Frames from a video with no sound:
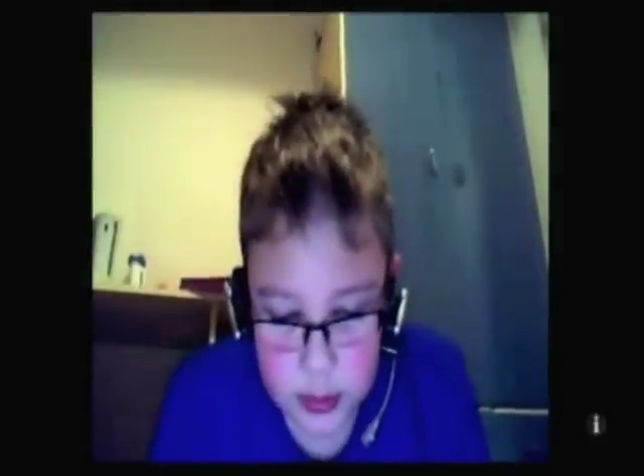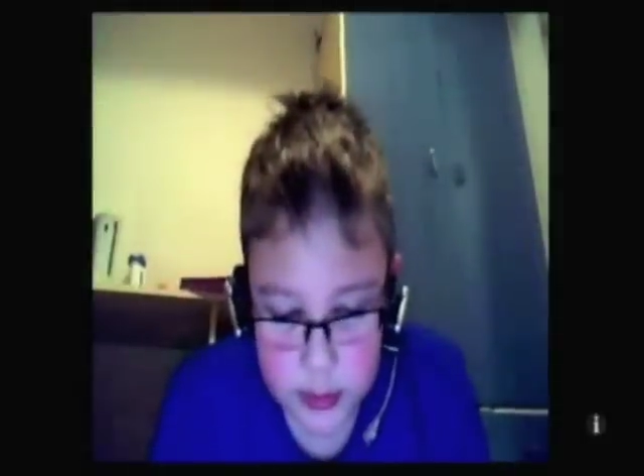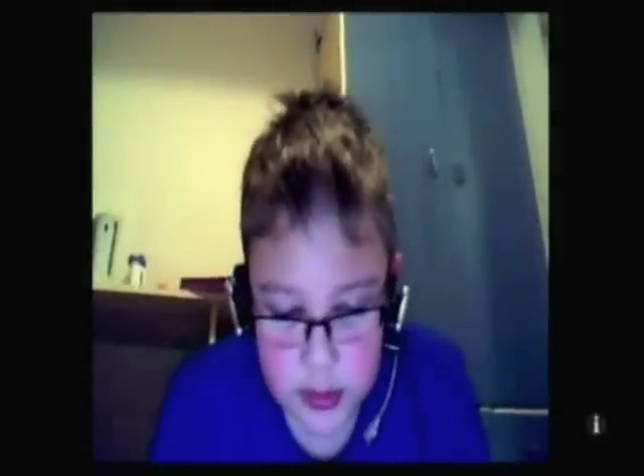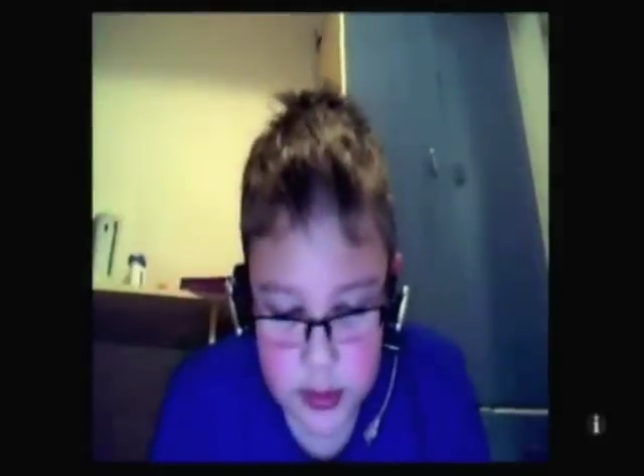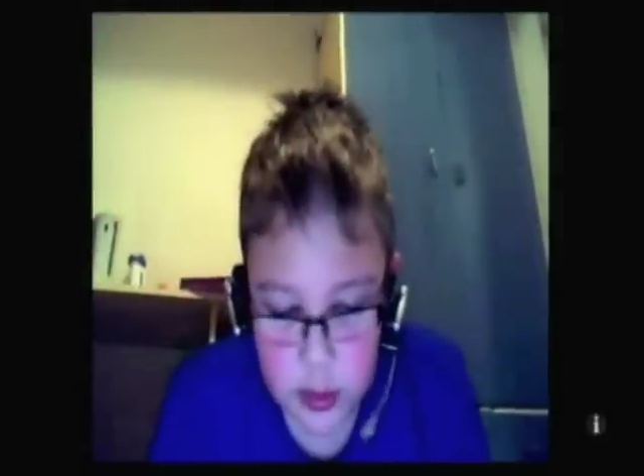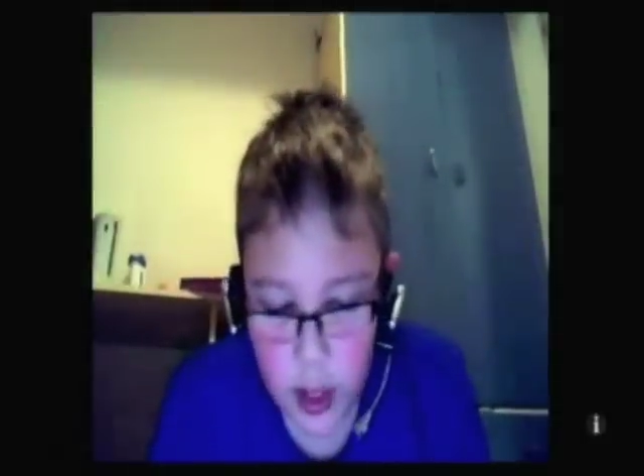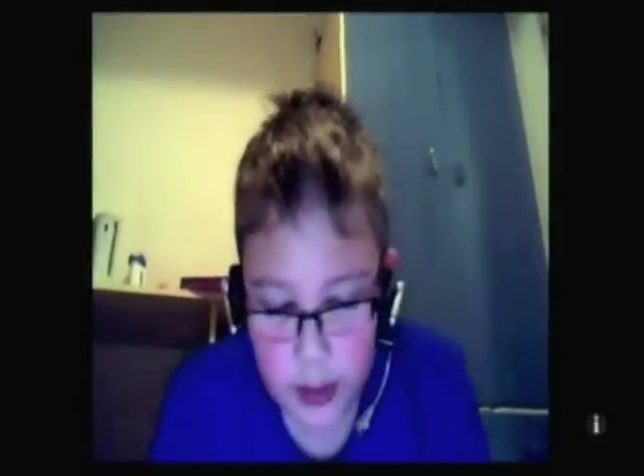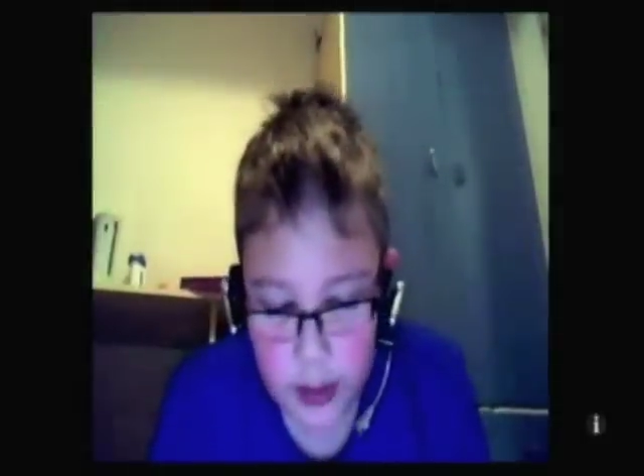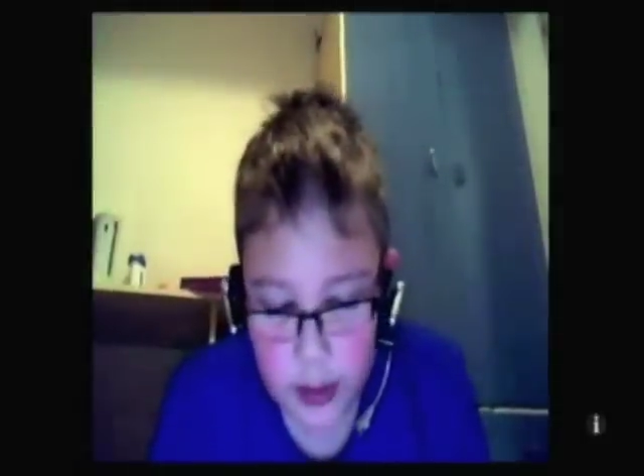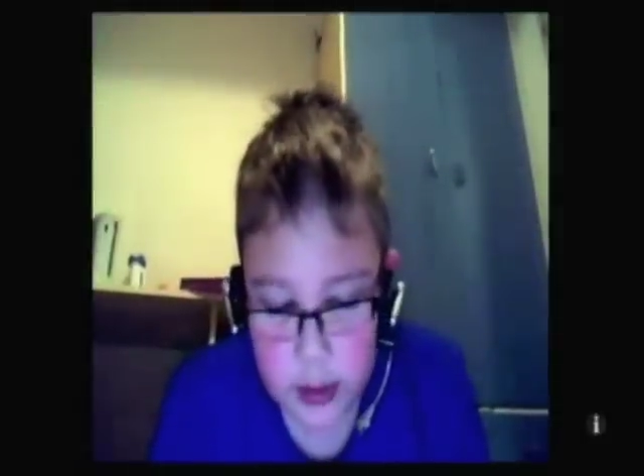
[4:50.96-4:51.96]
I didn't
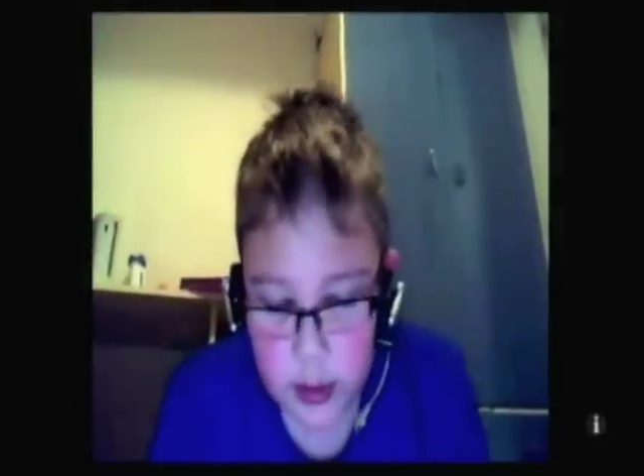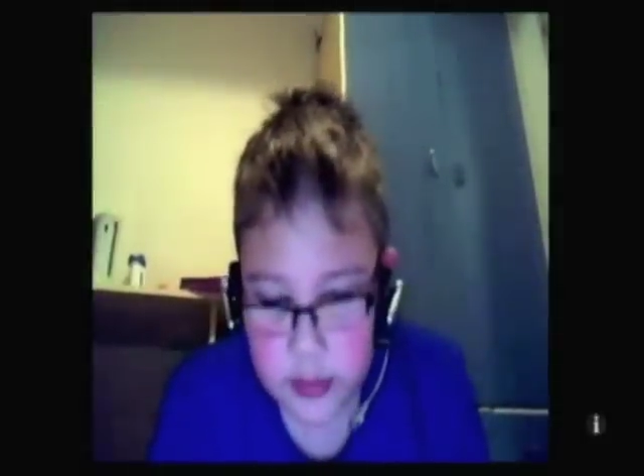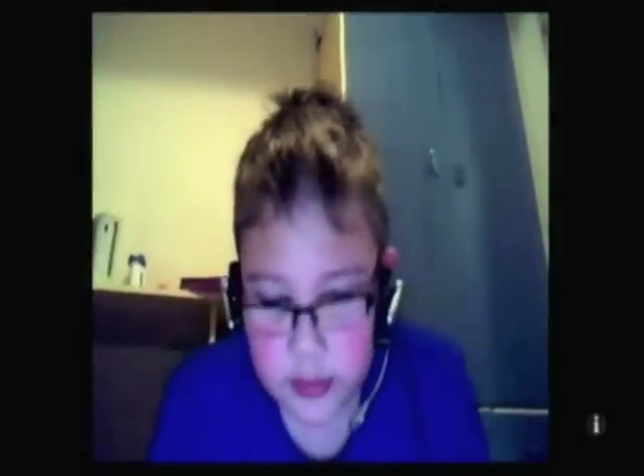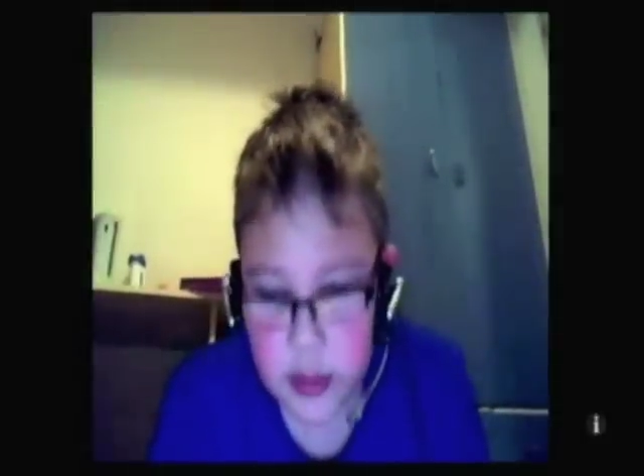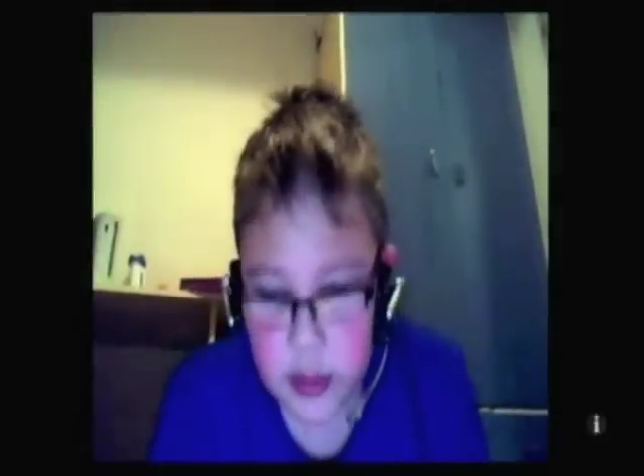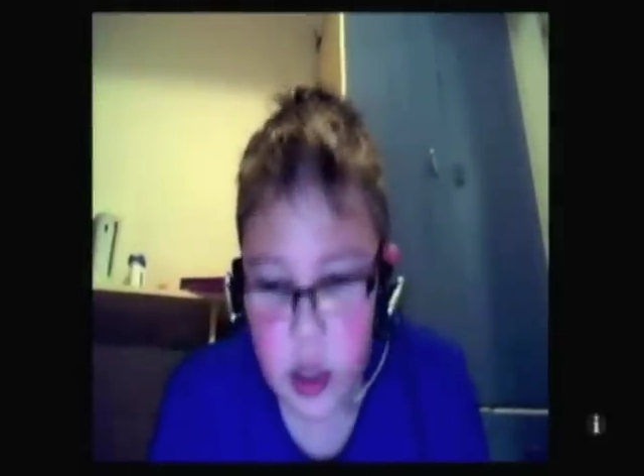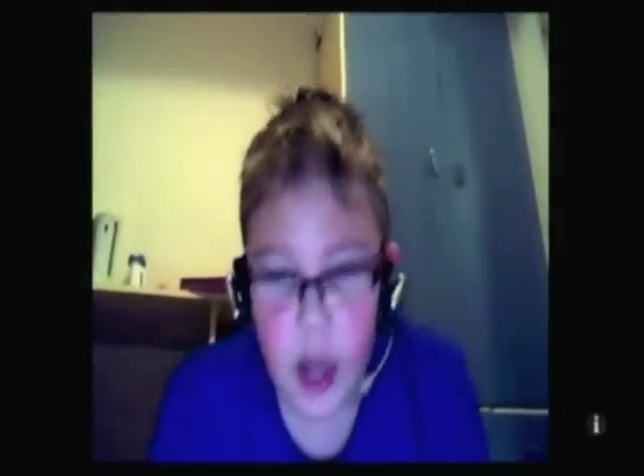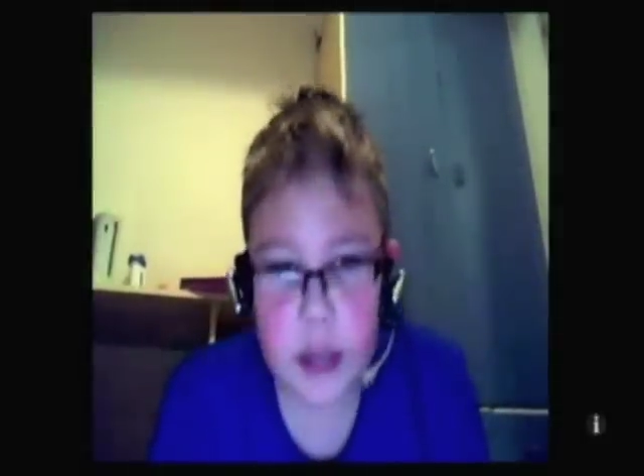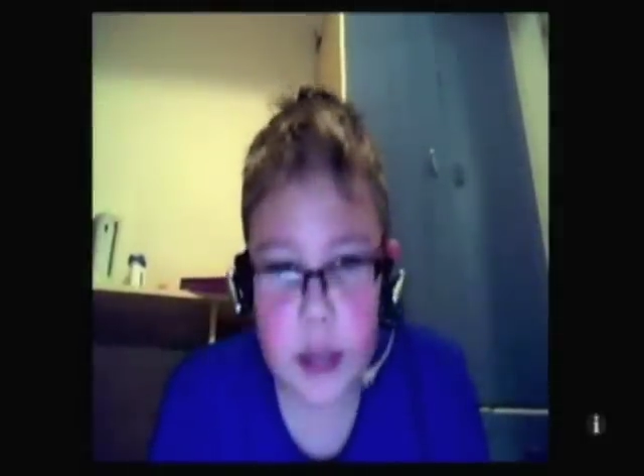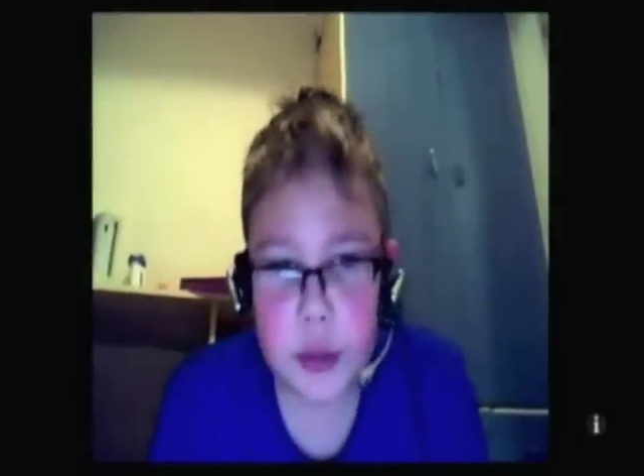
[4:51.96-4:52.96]

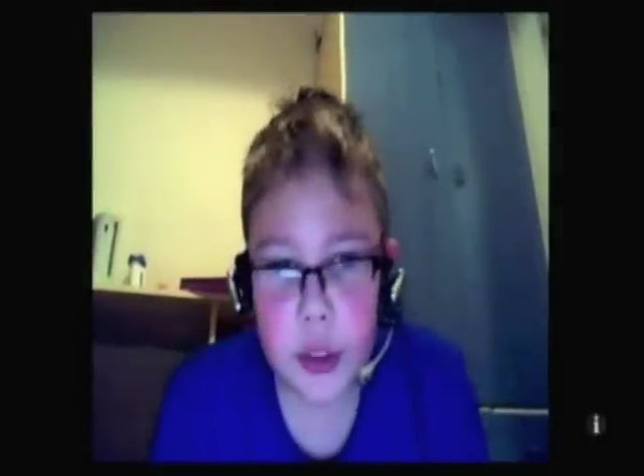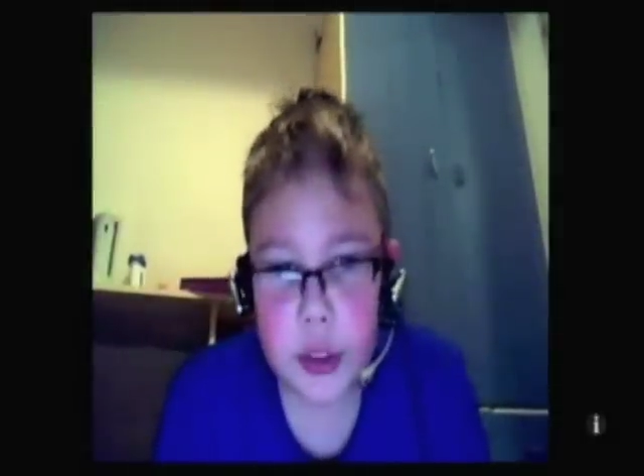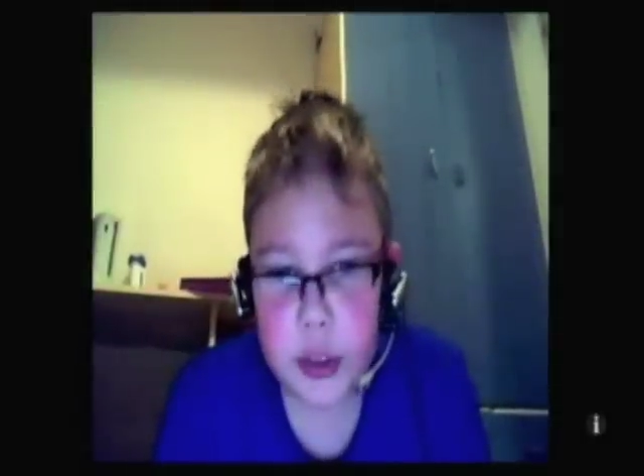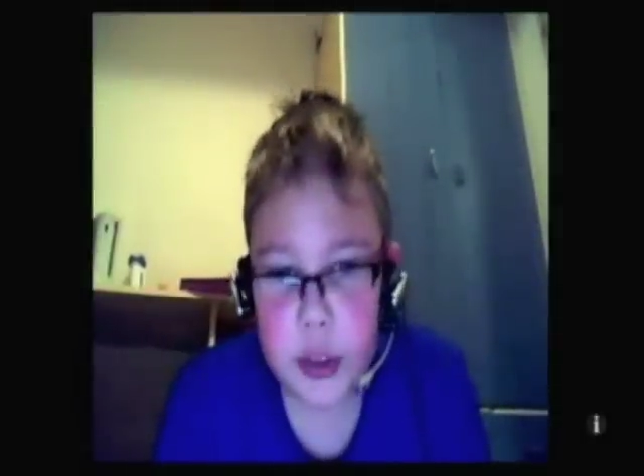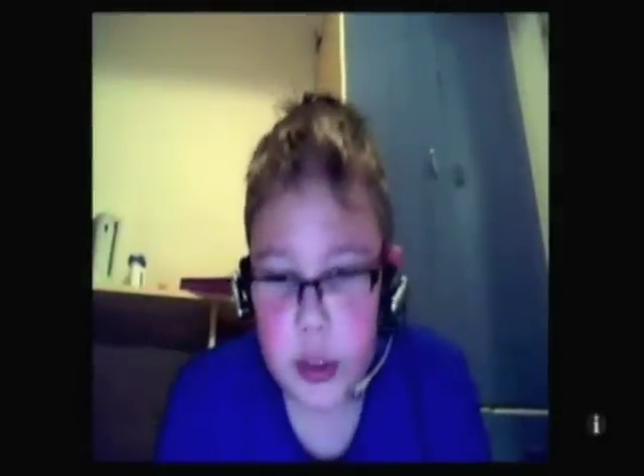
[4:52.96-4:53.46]
like the